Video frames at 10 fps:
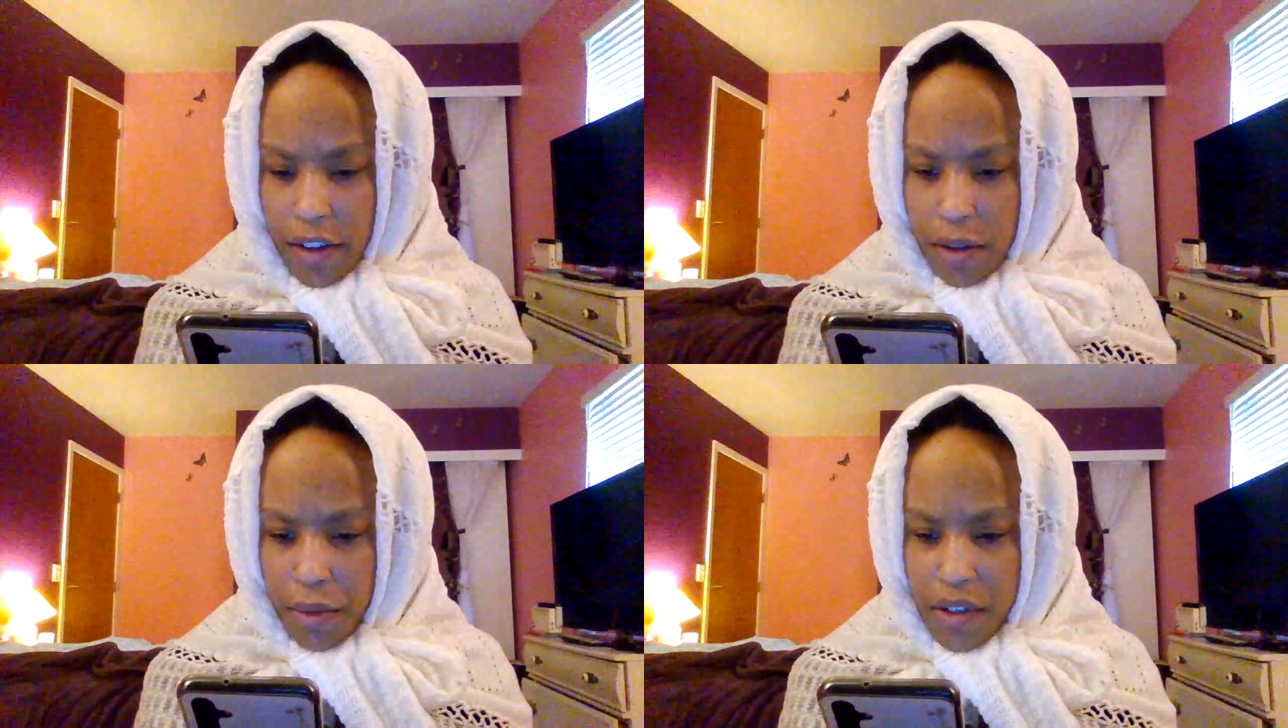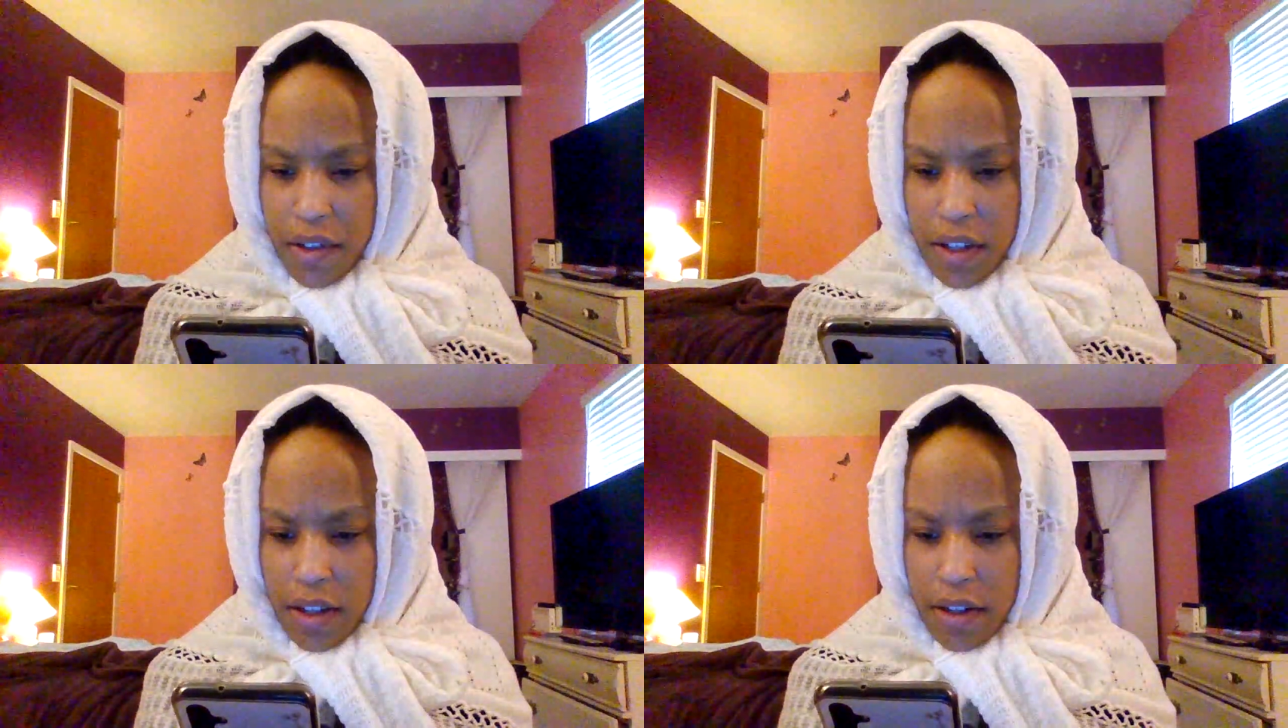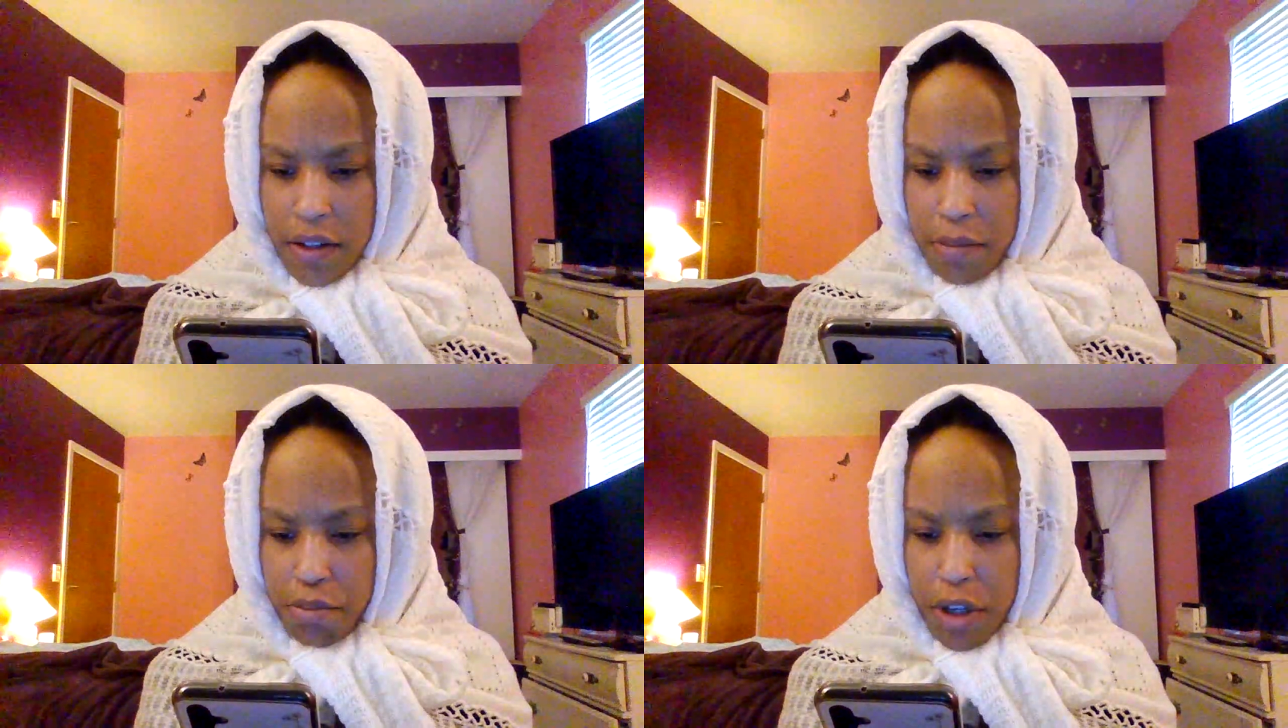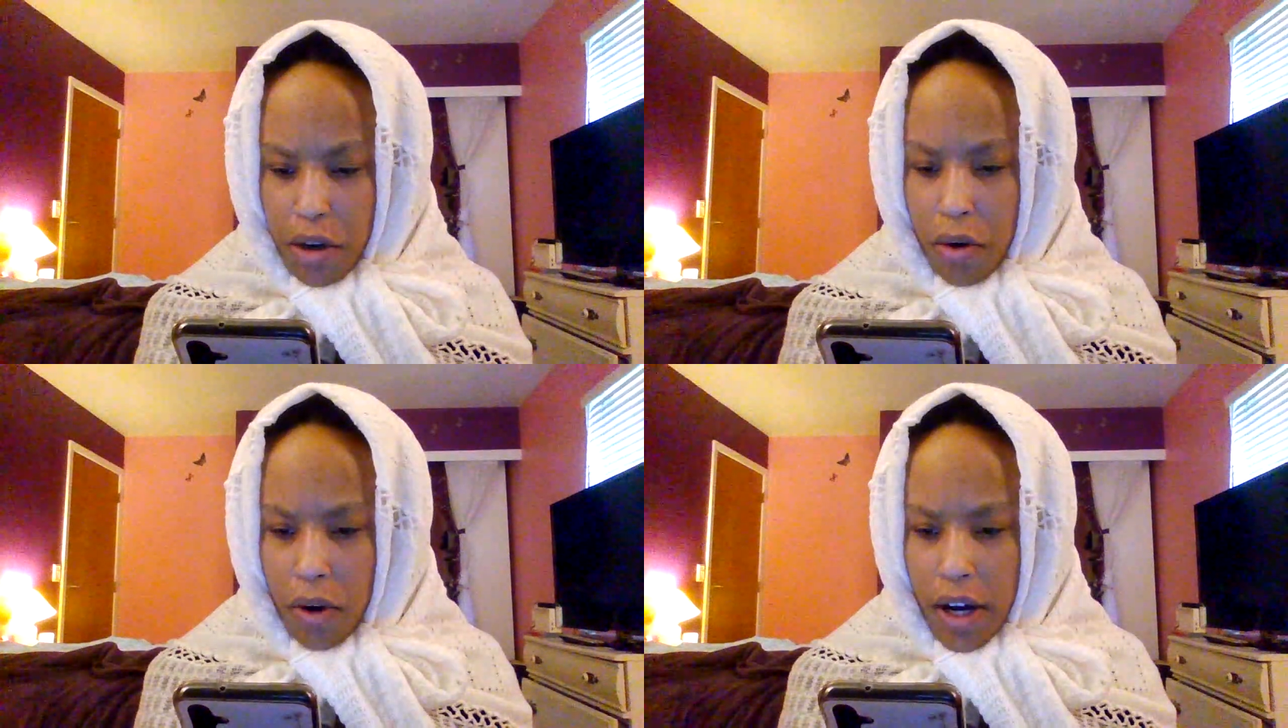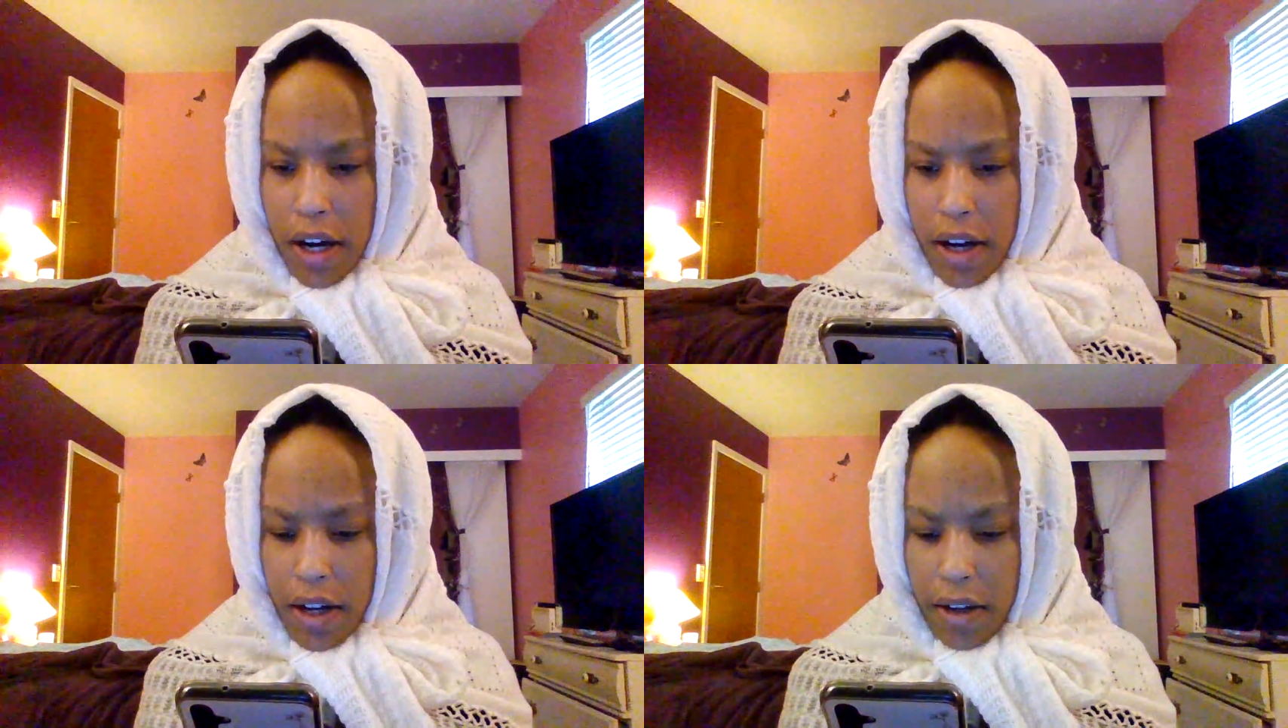then we see this big old
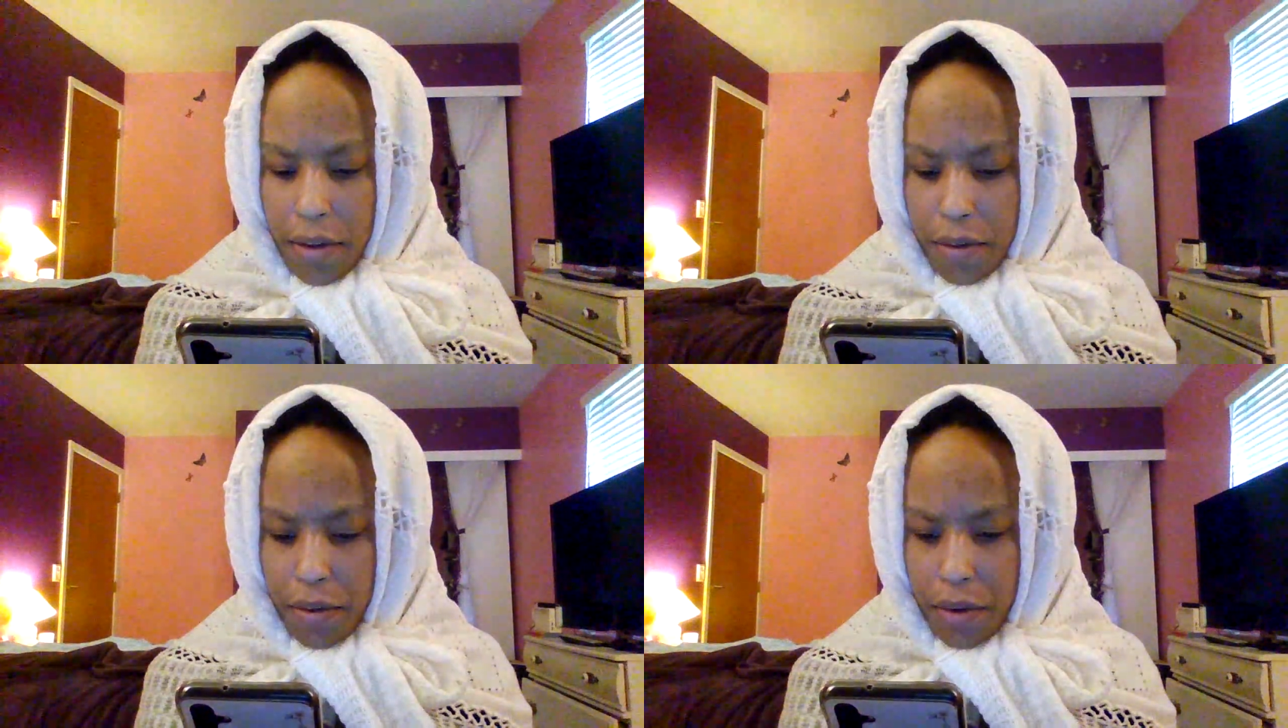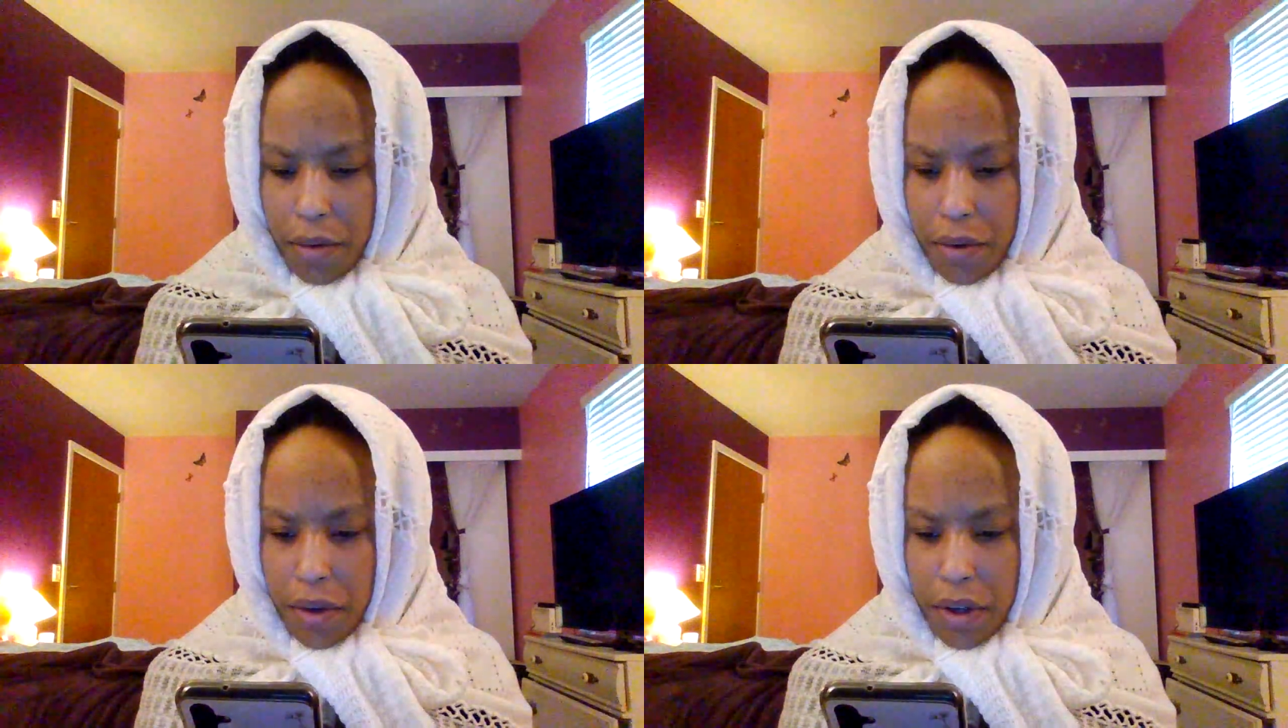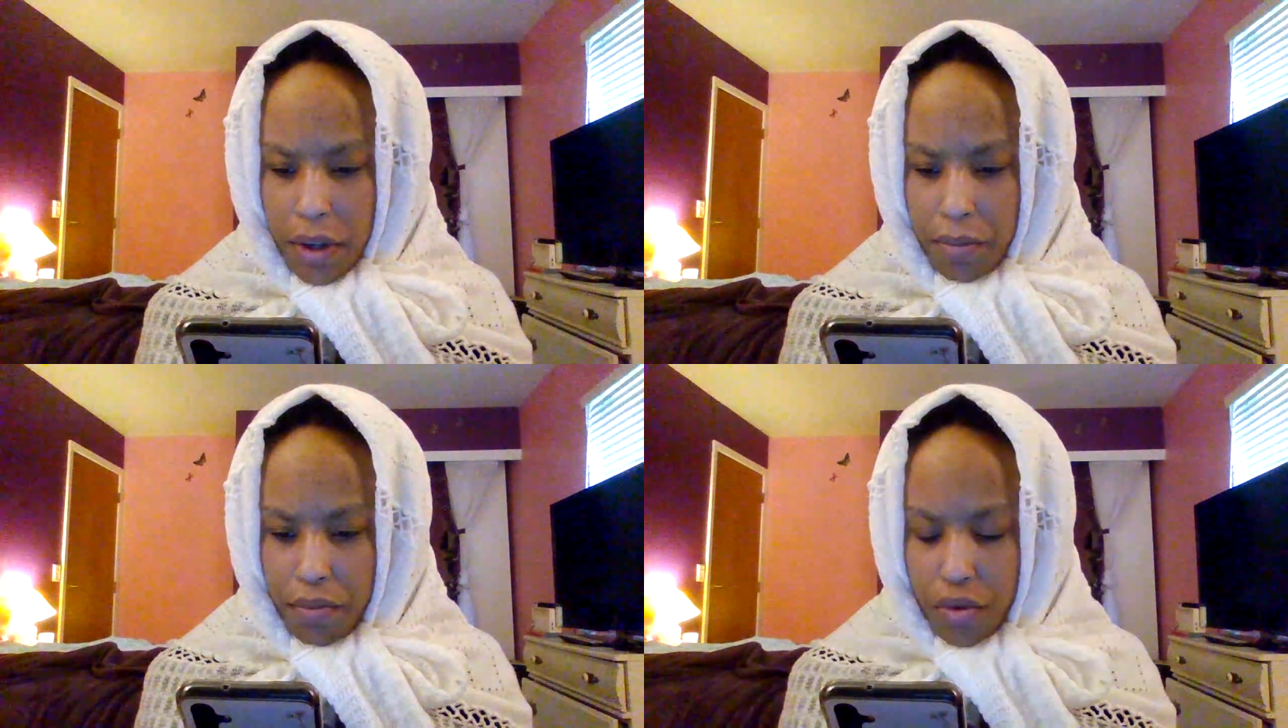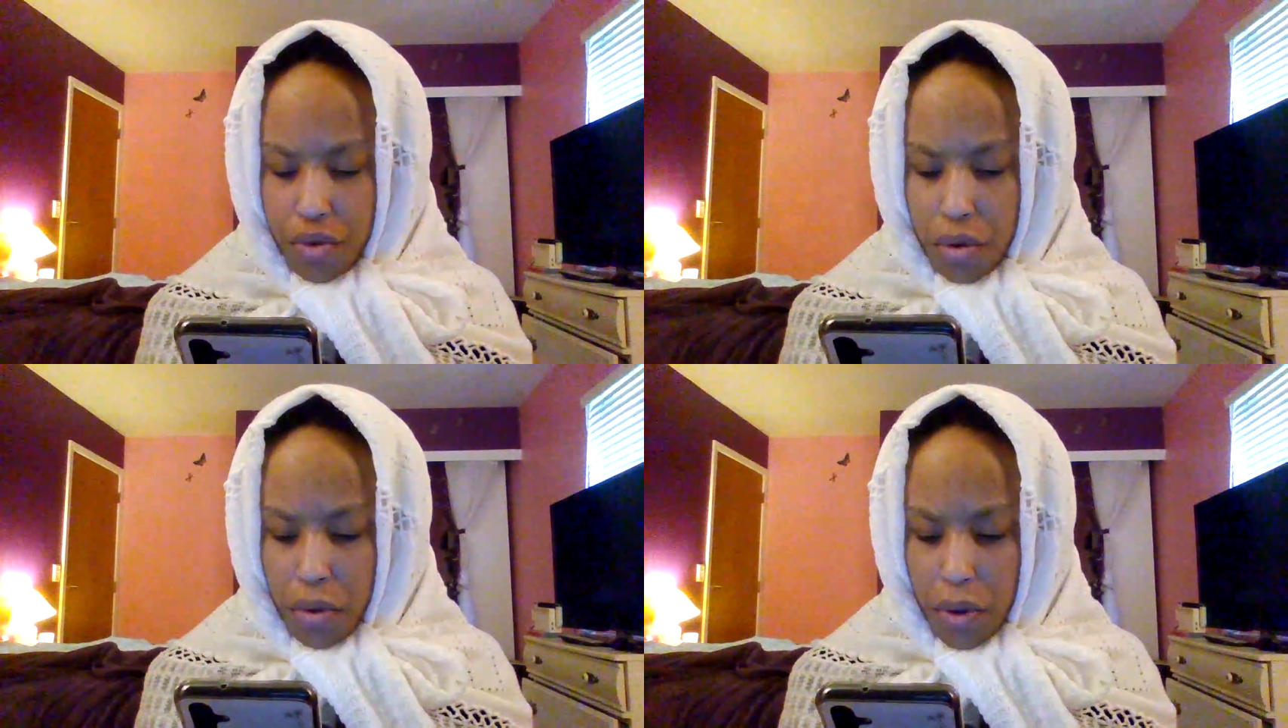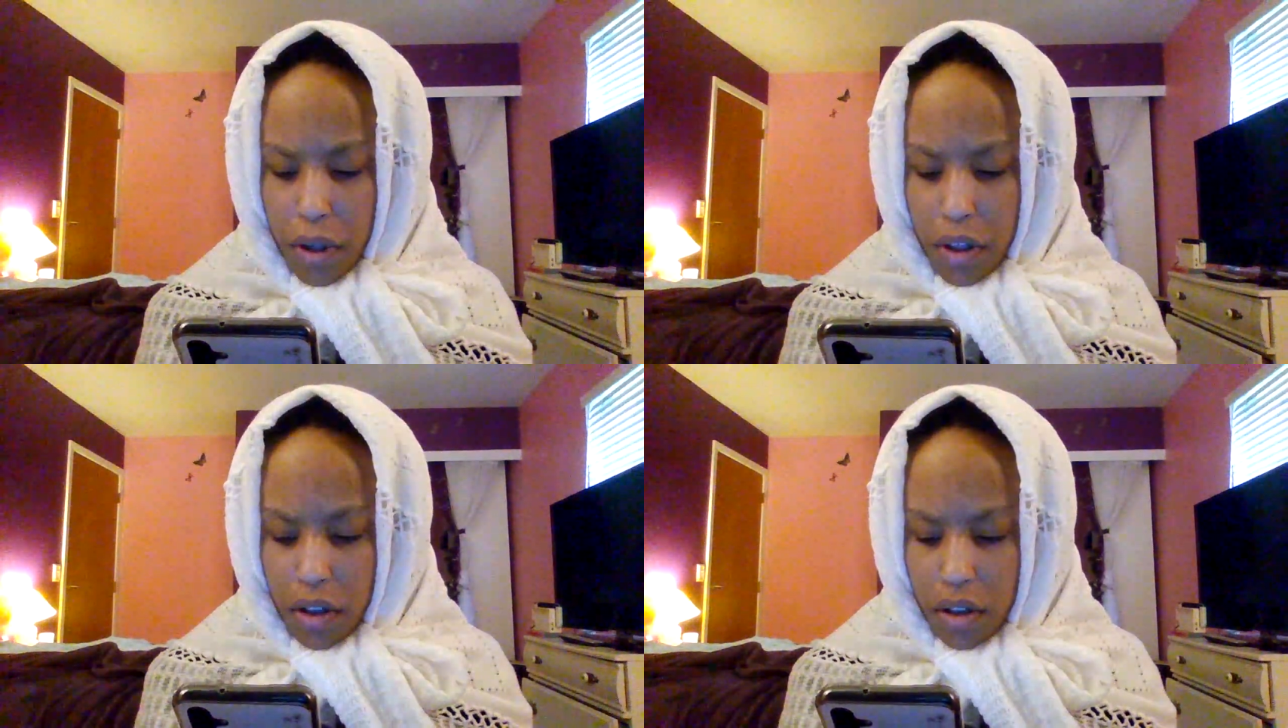eye through the
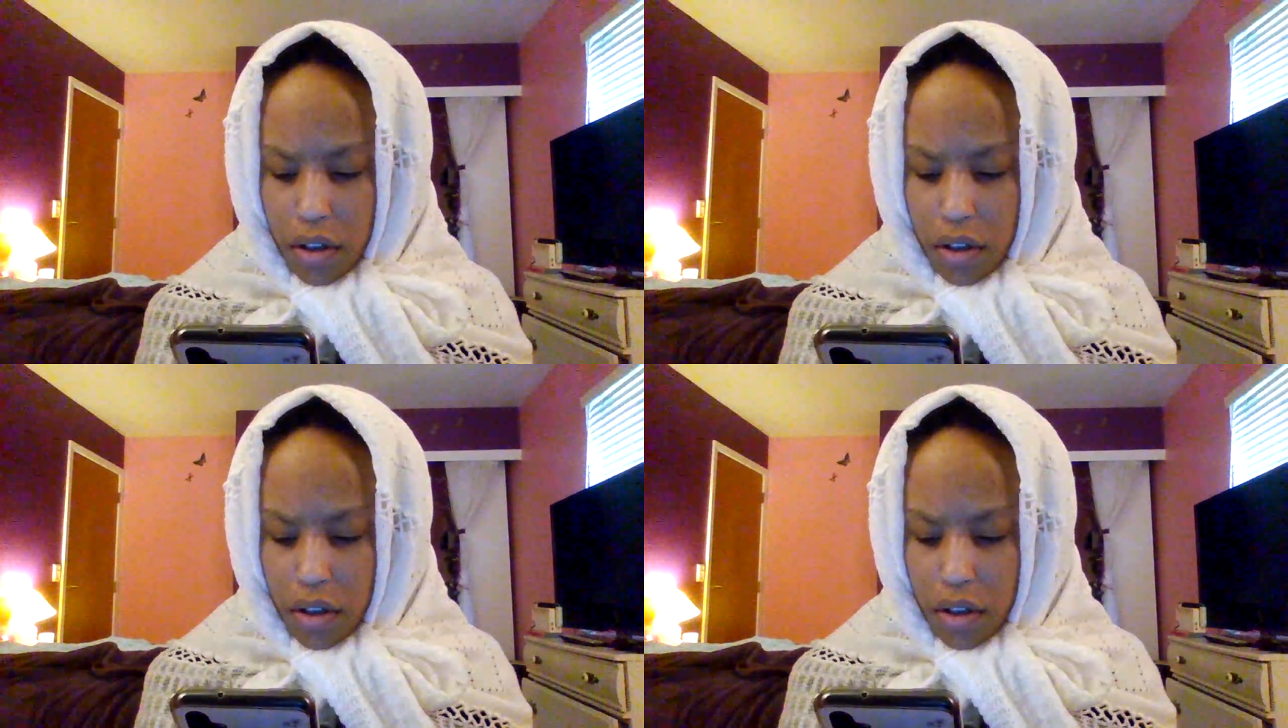door.